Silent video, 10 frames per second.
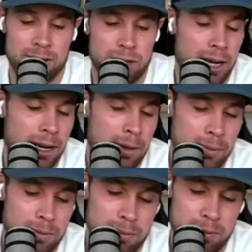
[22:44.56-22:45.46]
uh,
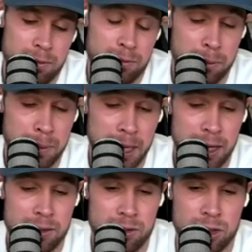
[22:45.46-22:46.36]
for me,
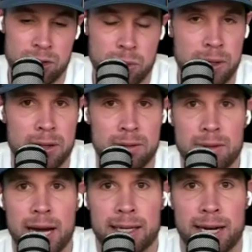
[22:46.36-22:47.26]
it's just Twitter
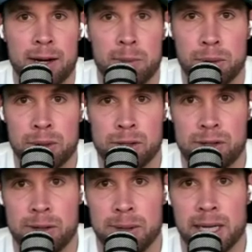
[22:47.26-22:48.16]
at Kyle Porter
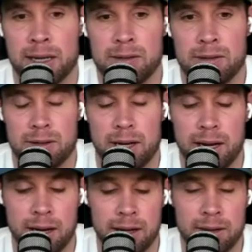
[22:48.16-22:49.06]
CBS.
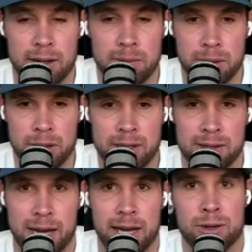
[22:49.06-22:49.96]
And then the book
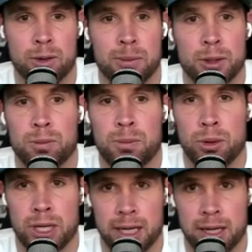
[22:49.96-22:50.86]
is
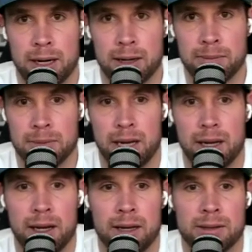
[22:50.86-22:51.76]
anormalsport.com.
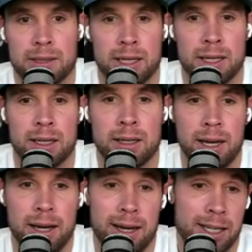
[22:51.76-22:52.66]
And uh,
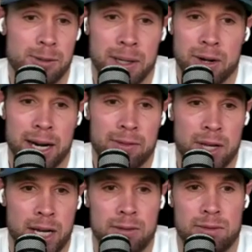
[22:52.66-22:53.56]
yeah, it's been great. I've
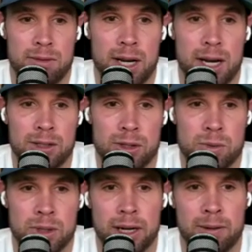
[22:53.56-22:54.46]
gotten uh, just
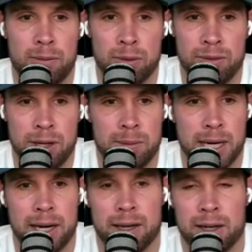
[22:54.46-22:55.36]
really helpful
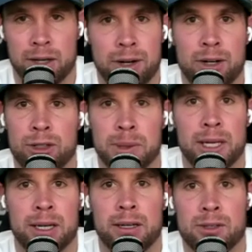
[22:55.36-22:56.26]
feedback and
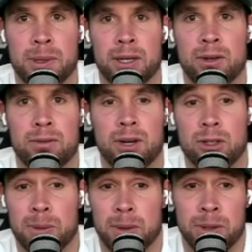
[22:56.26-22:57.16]
encouragement. And it's been,
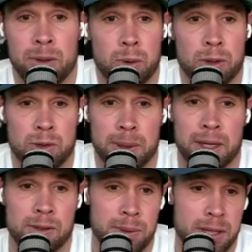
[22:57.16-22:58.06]
it's been a really cool
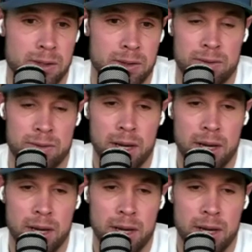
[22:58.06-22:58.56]
experience because of